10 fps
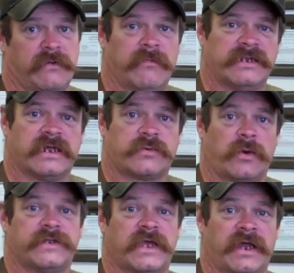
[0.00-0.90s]
bet that's
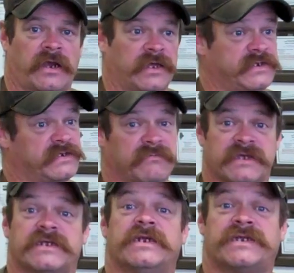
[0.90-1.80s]
where it's at unless it's
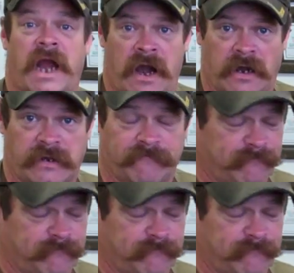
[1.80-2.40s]
missing entirely.